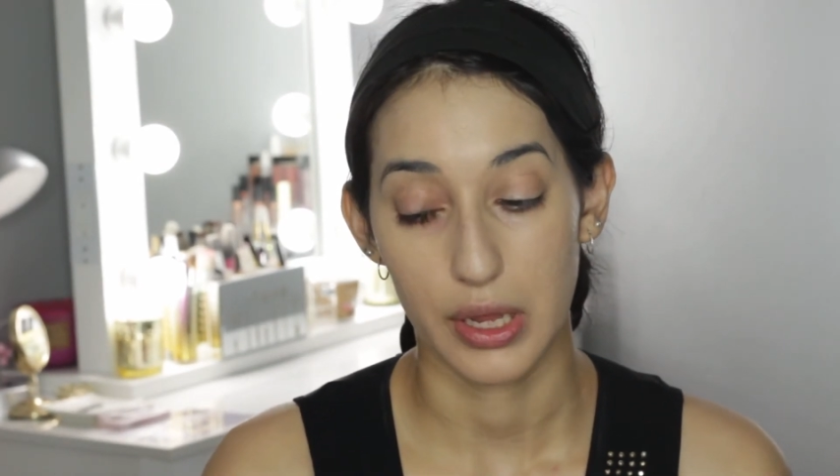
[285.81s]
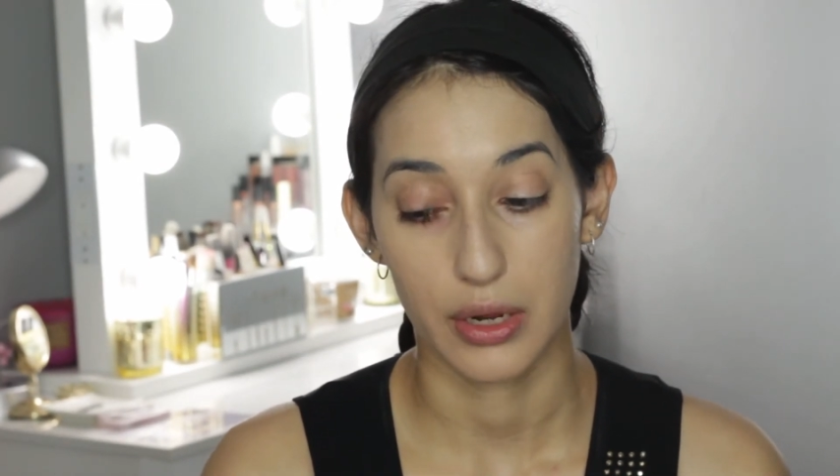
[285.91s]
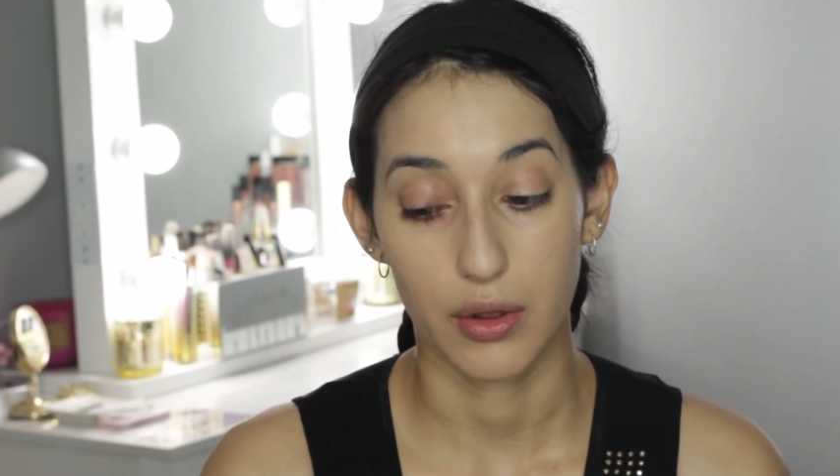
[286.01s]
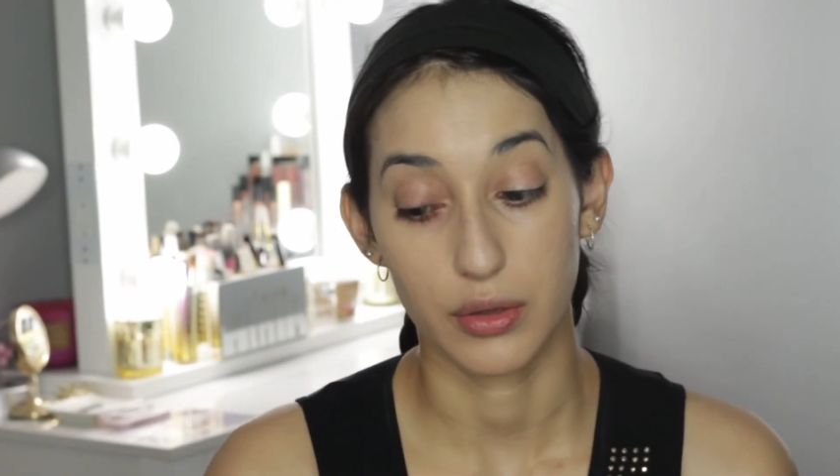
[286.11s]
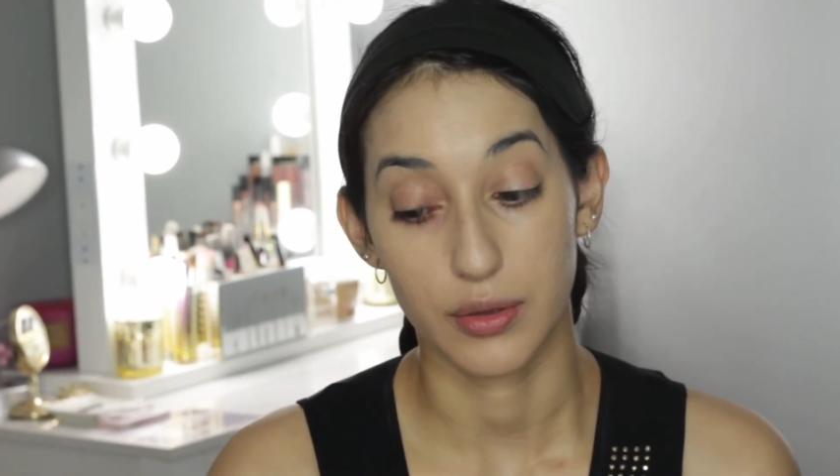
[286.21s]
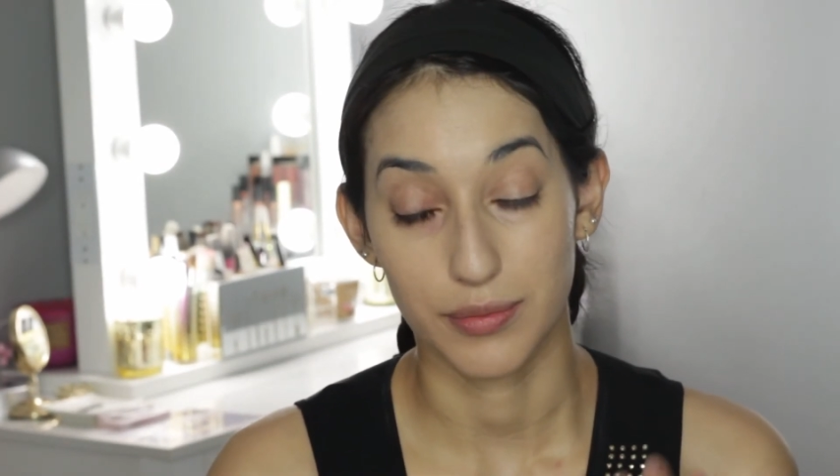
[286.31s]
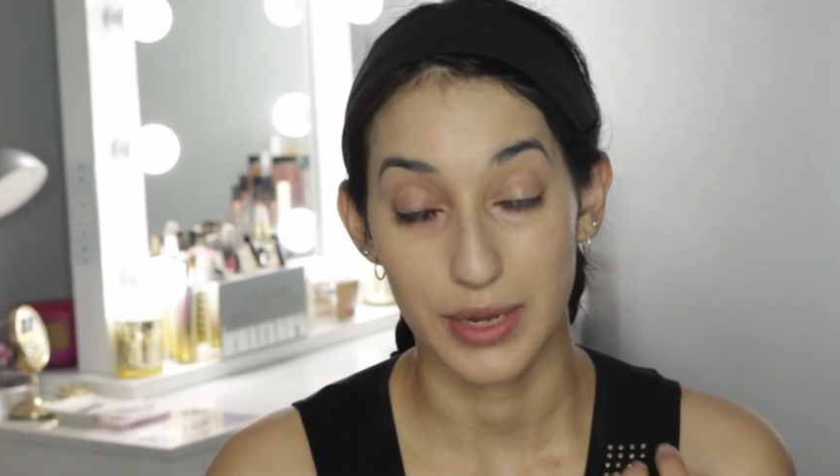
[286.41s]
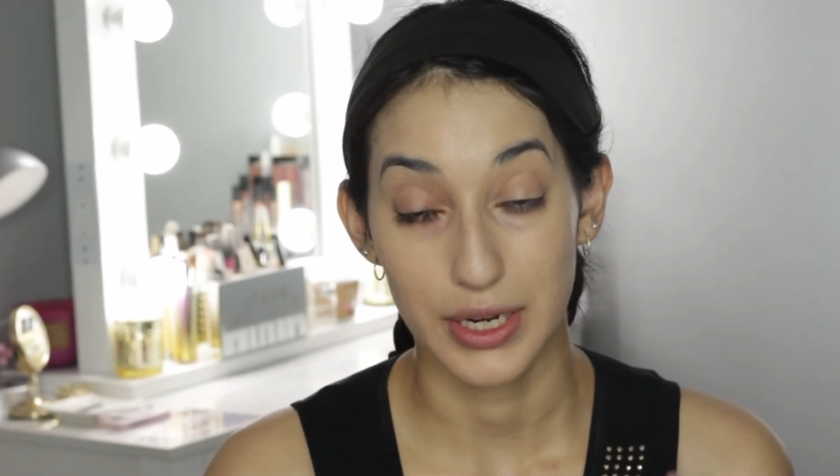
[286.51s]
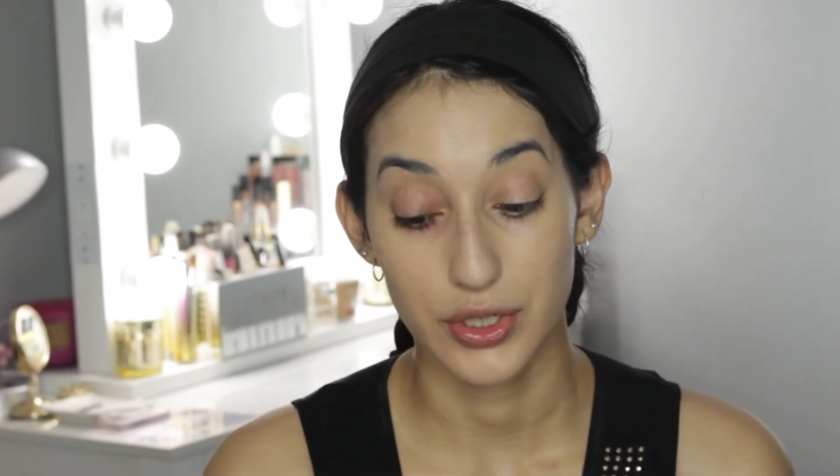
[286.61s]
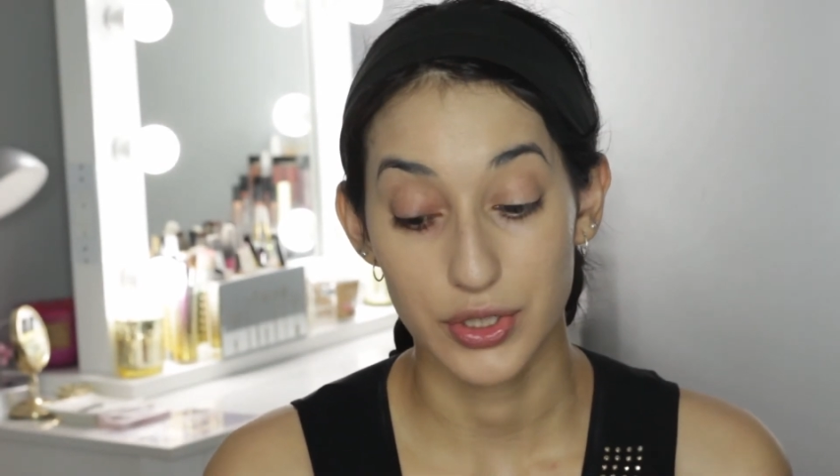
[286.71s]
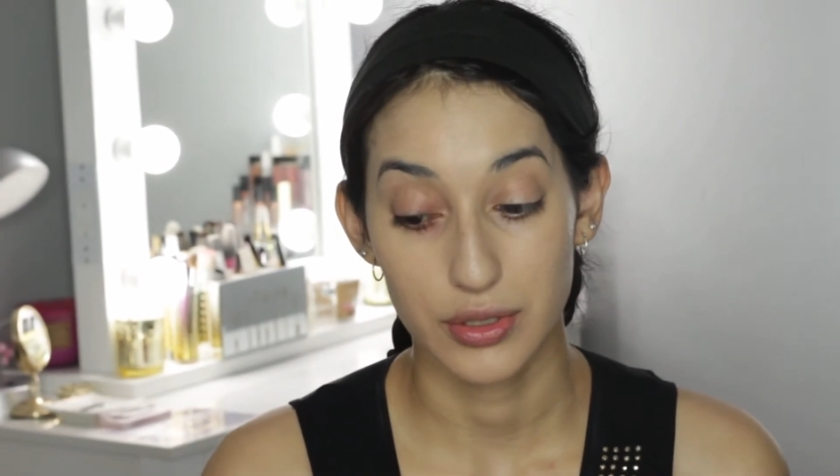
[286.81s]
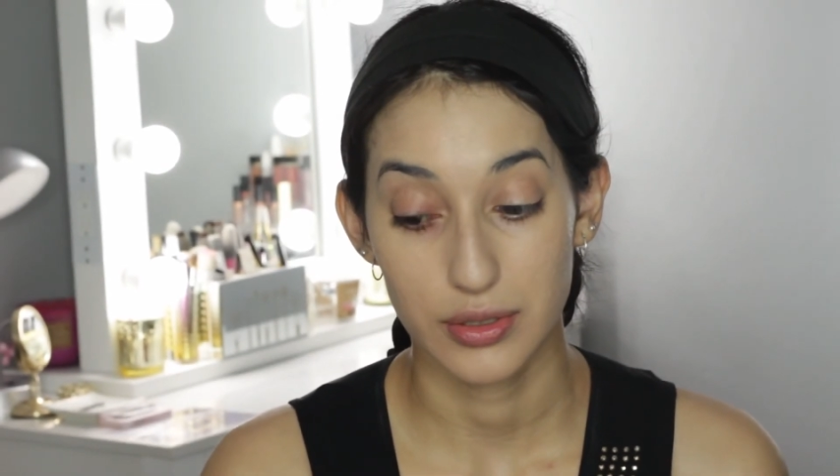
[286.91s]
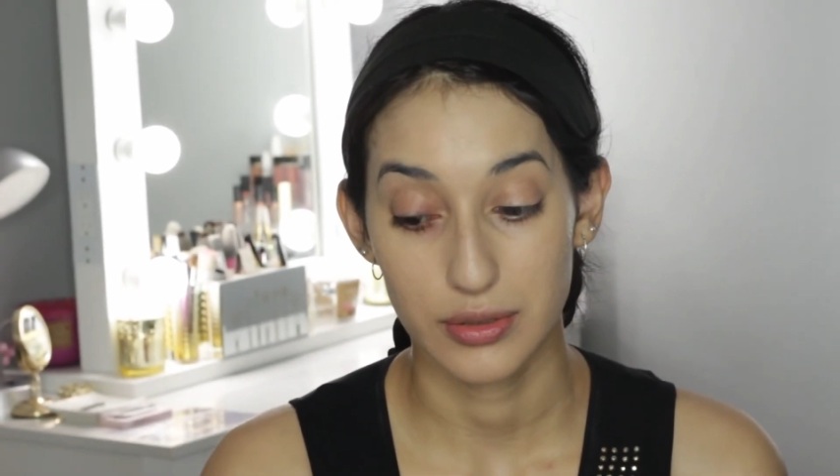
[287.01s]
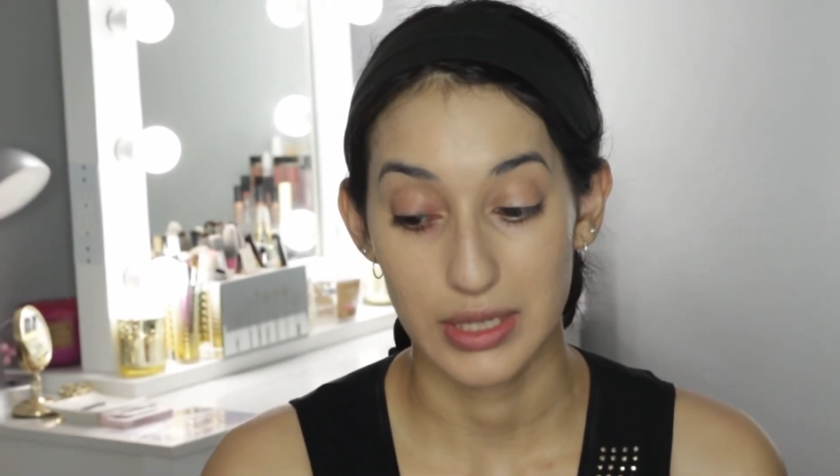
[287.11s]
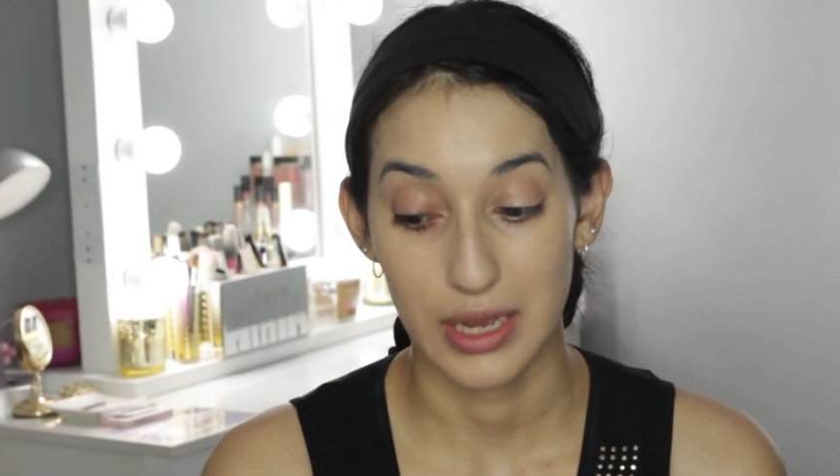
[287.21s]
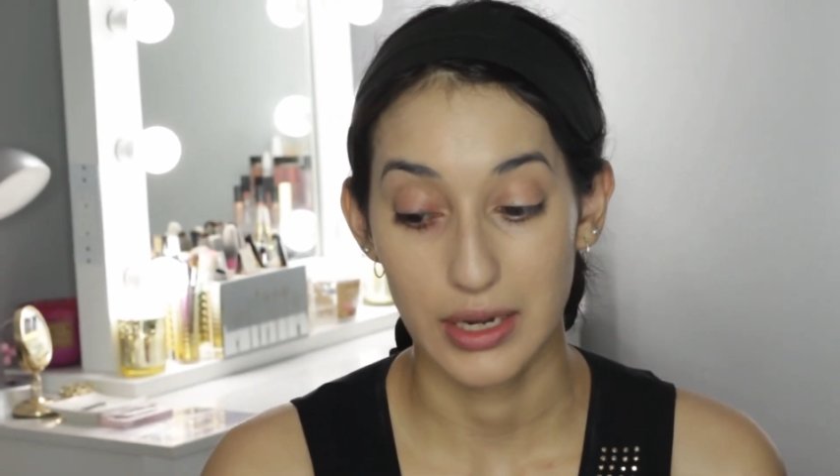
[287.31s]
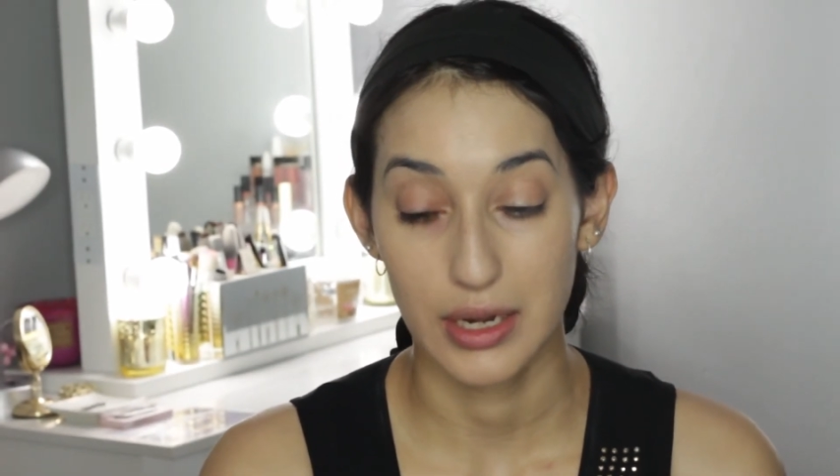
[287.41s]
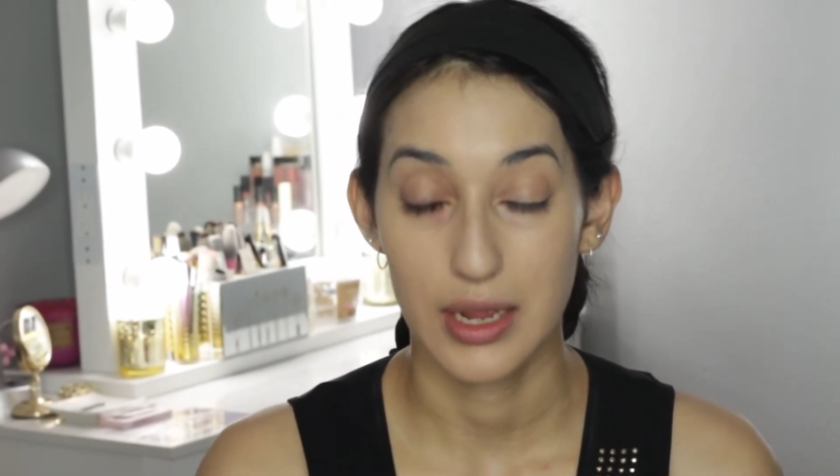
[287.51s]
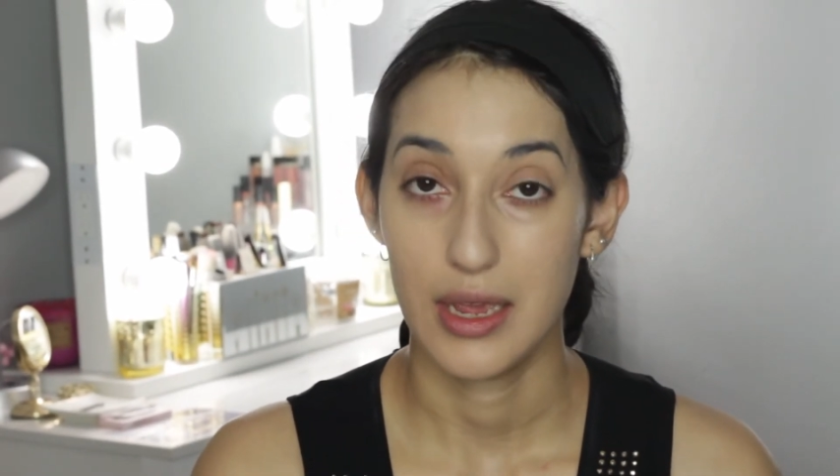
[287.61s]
like on the beige side,